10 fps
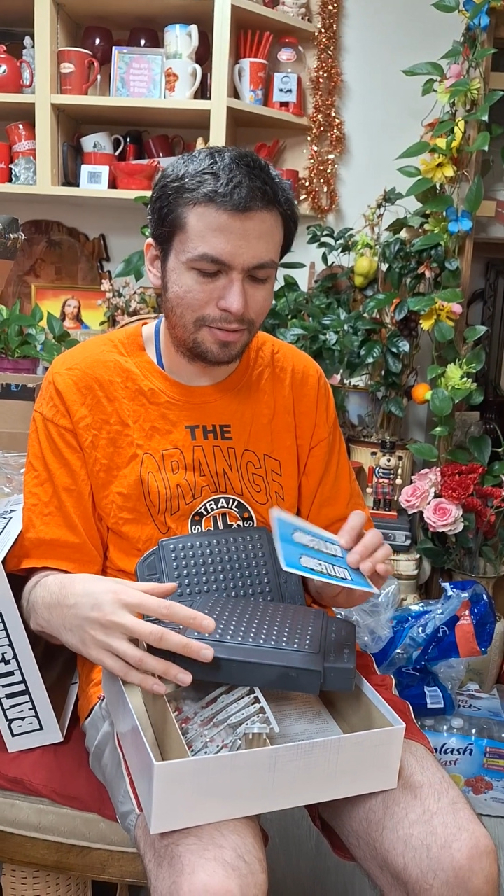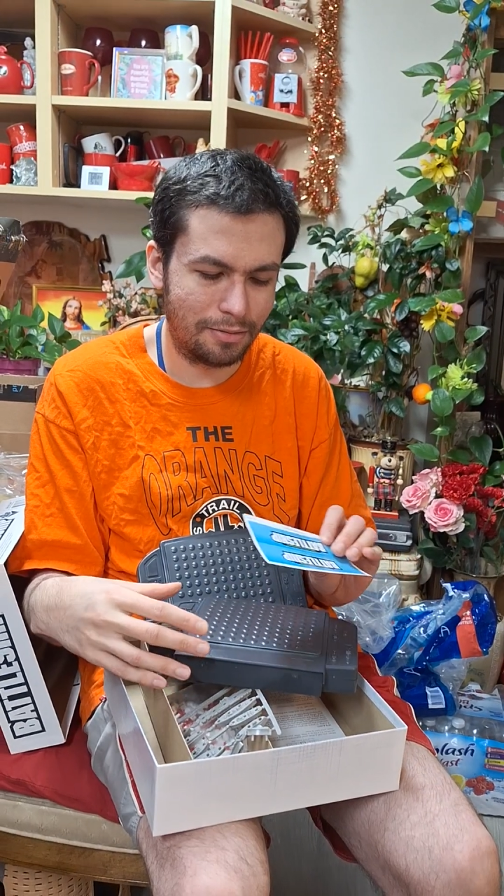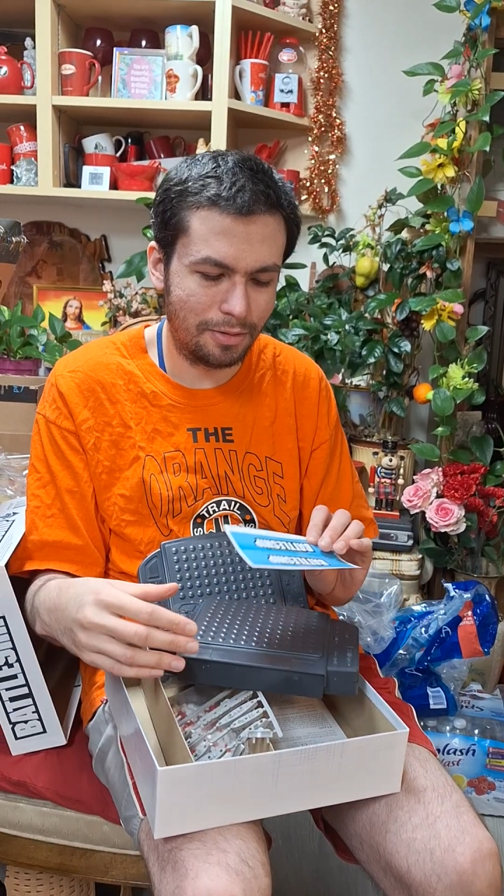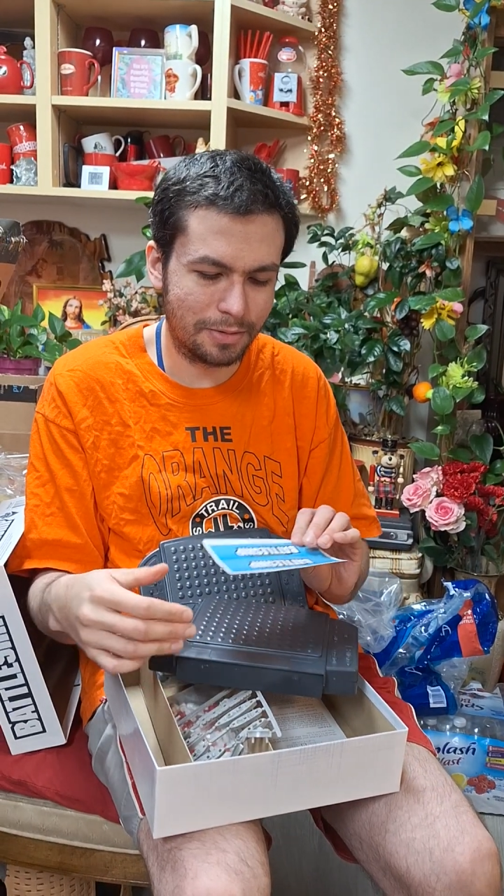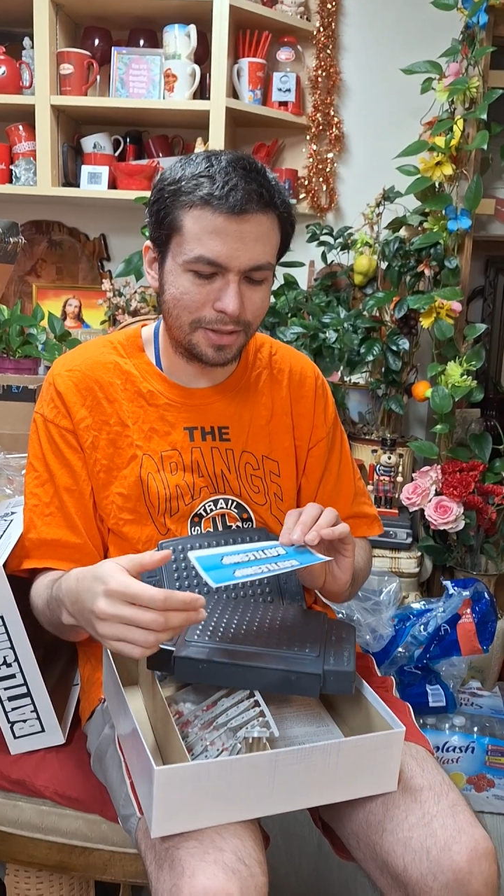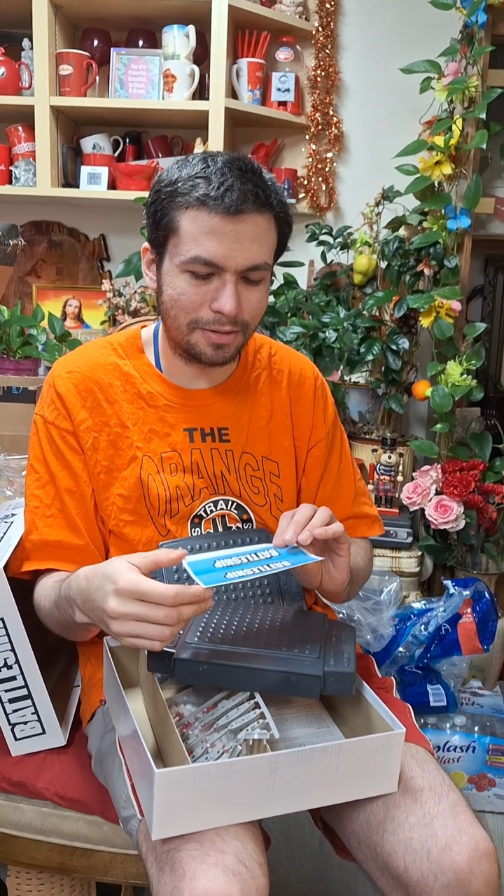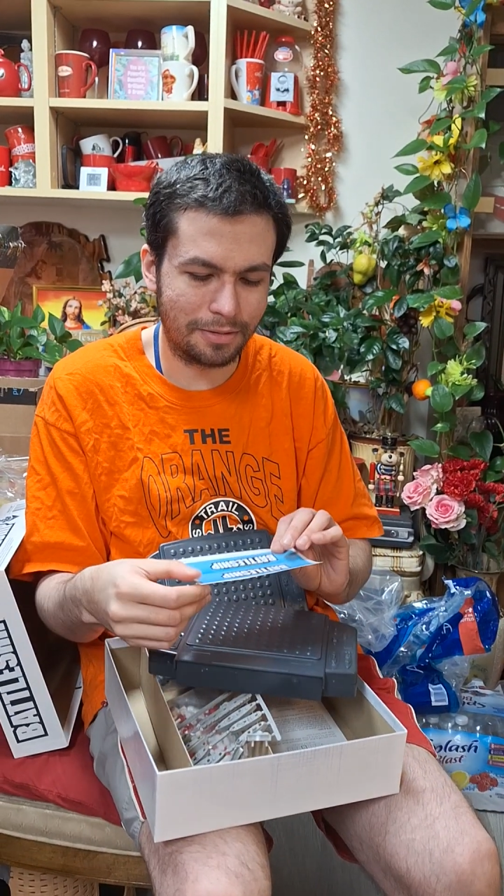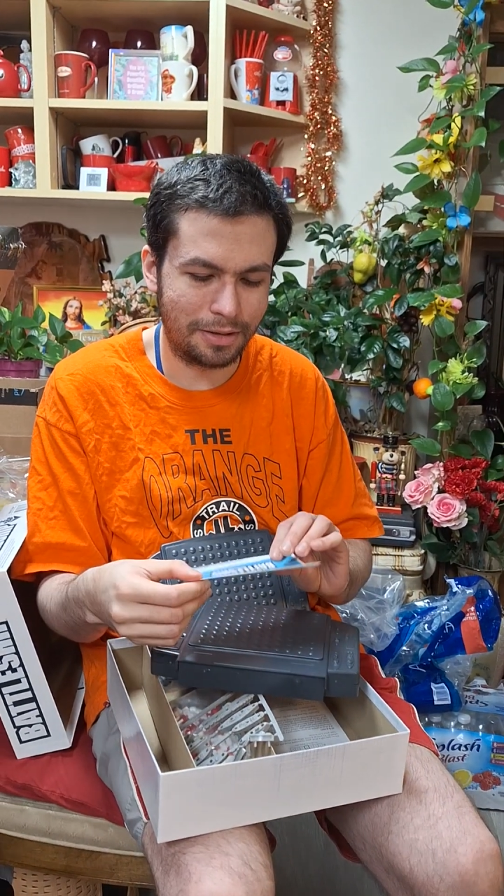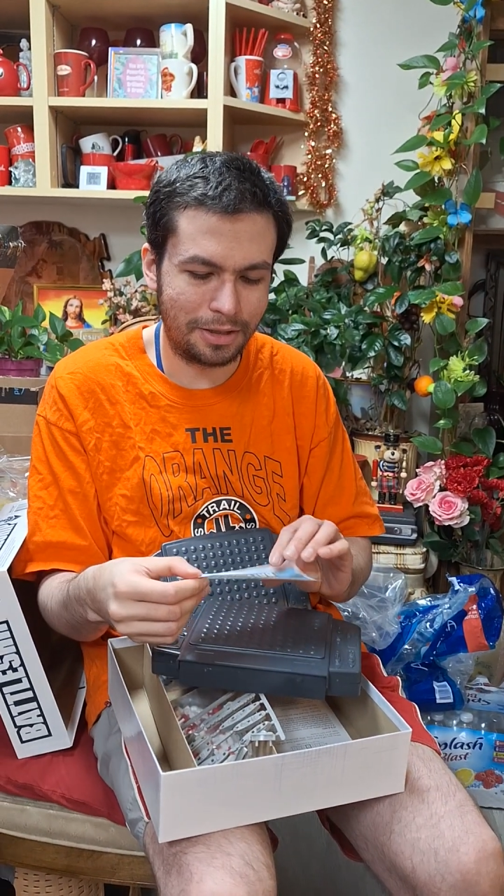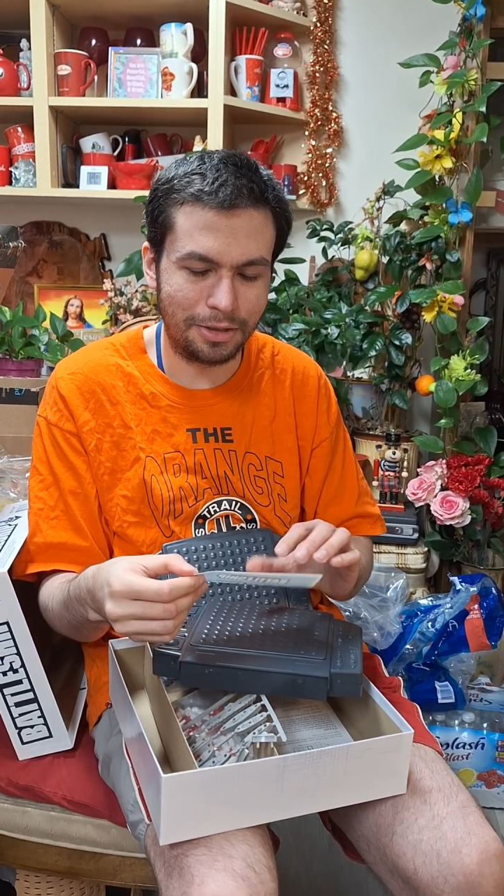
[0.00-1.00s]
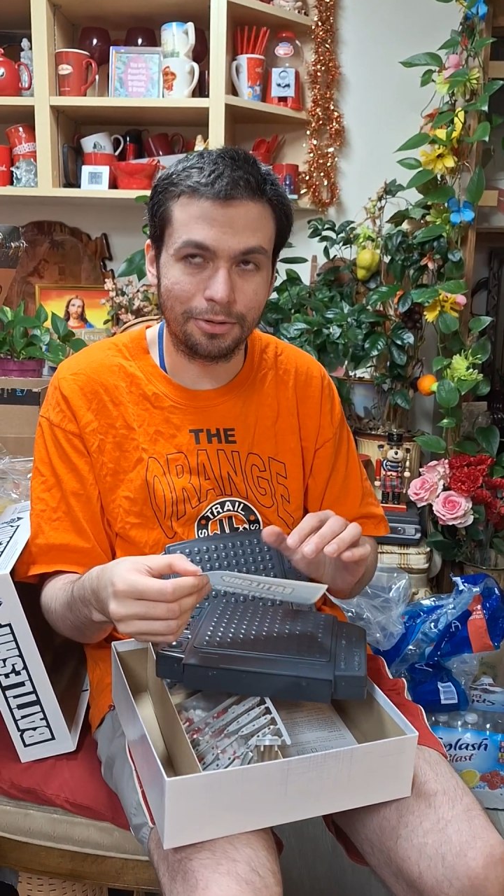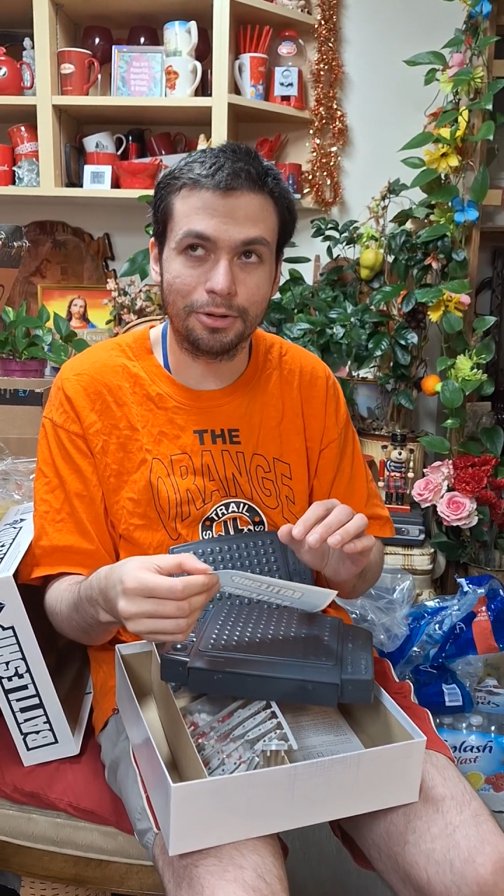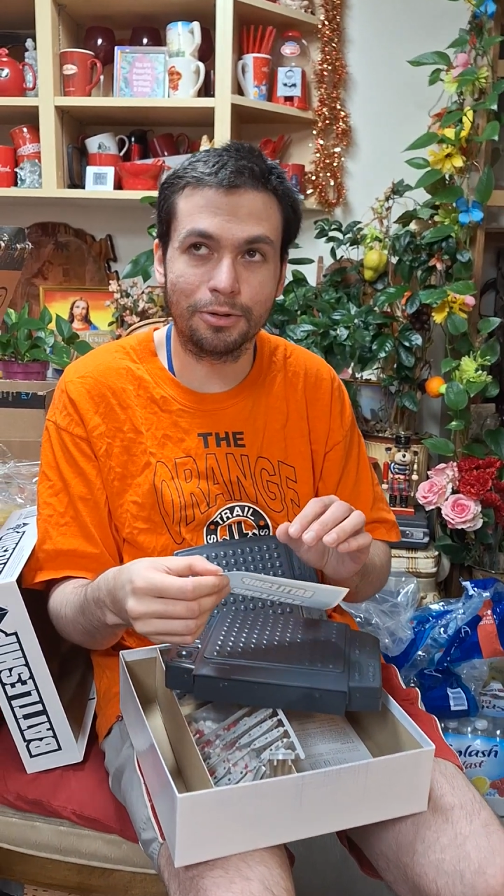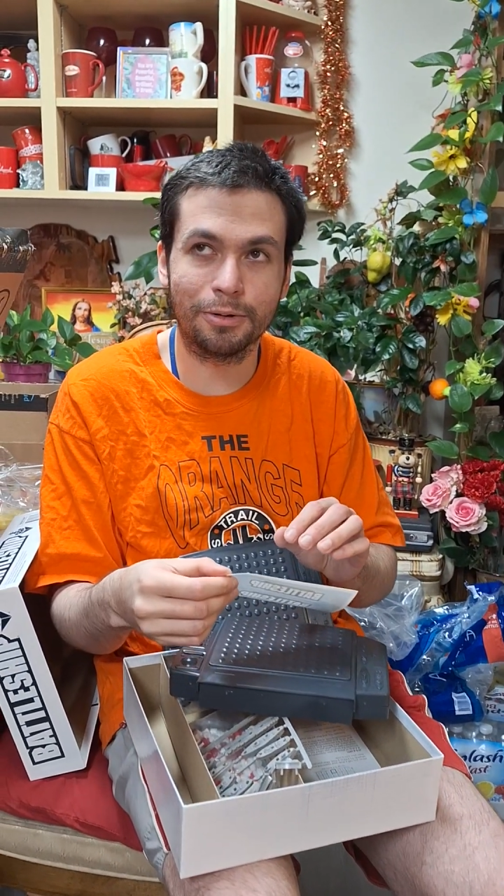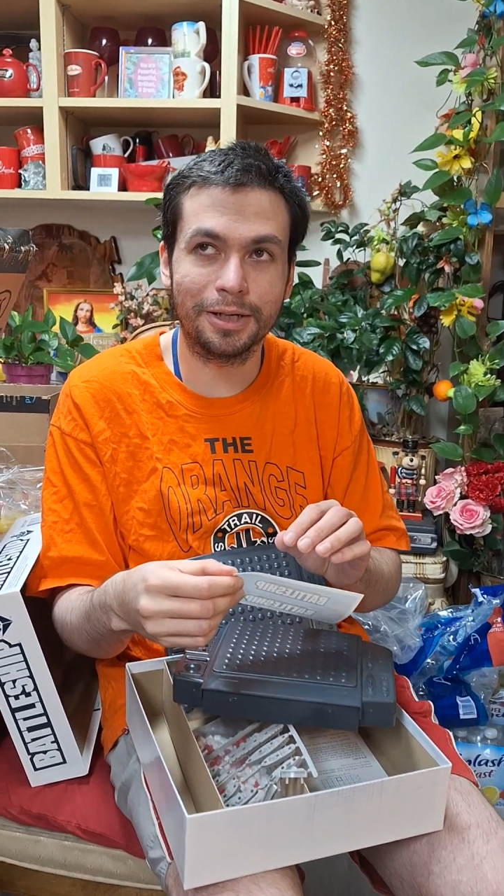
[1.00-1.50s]
what was it, Hero
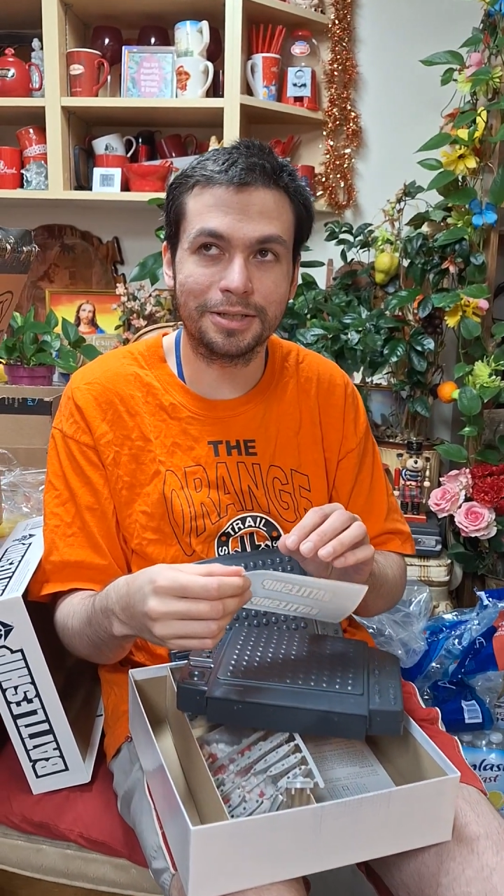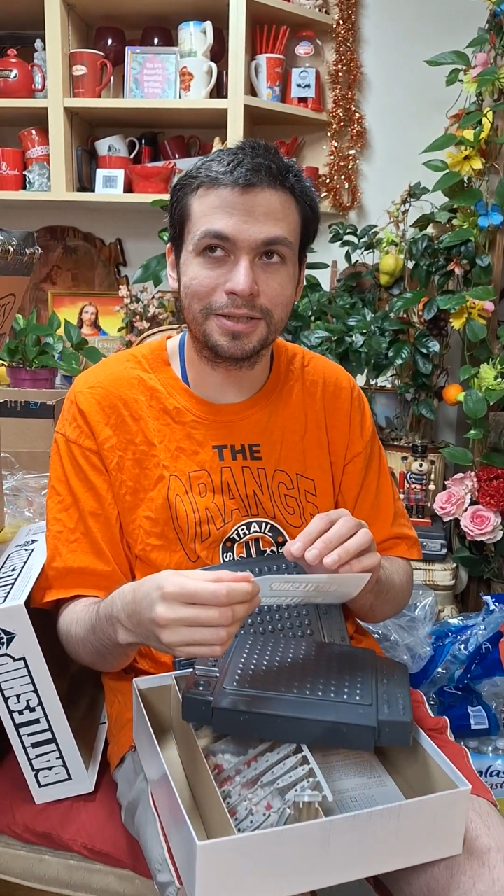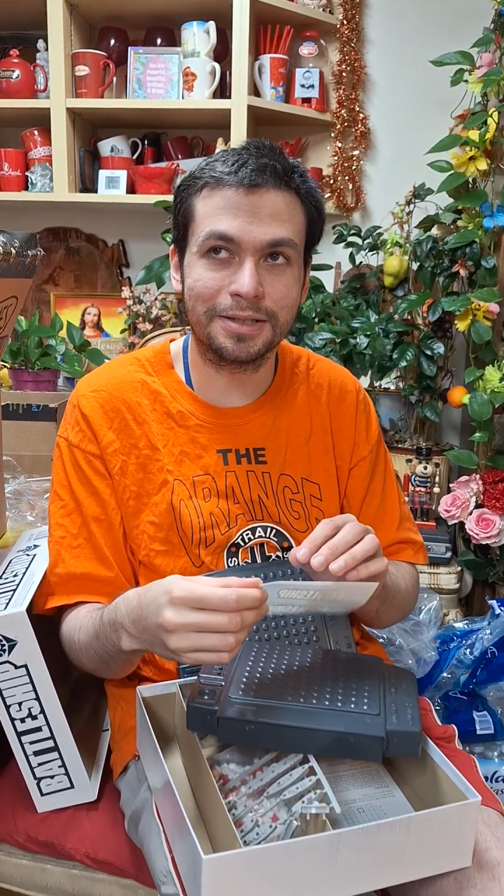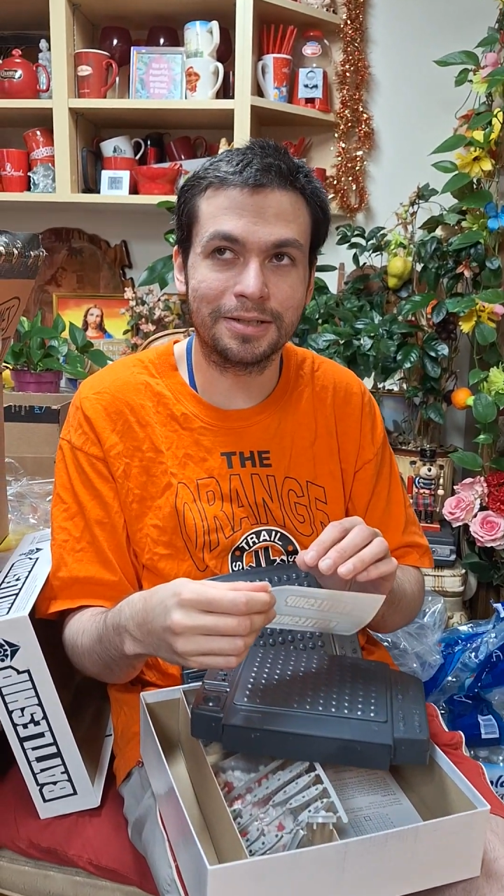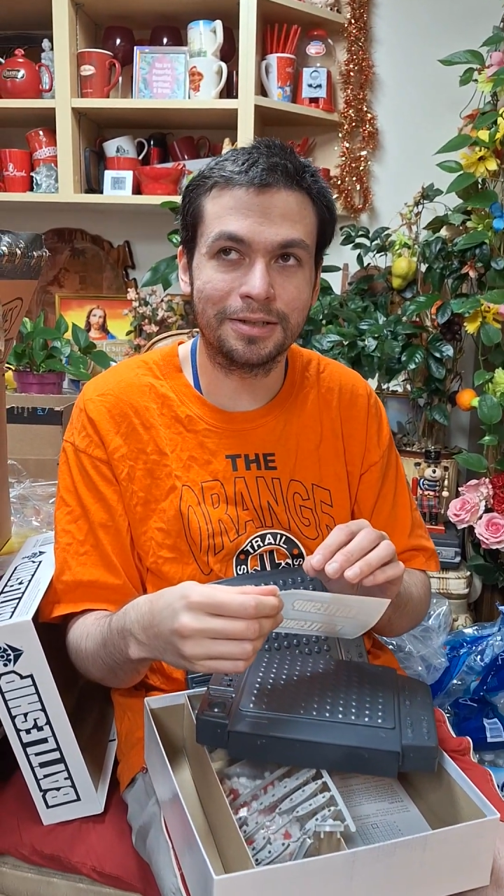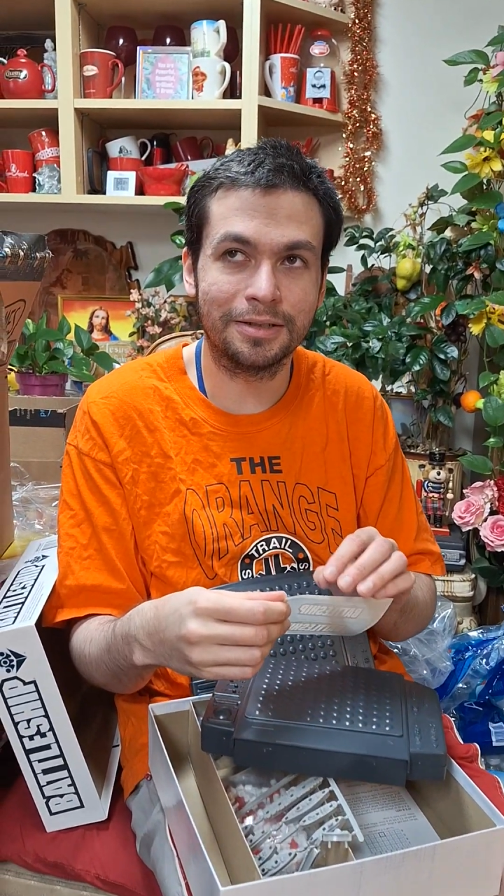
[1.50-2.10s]
Quest?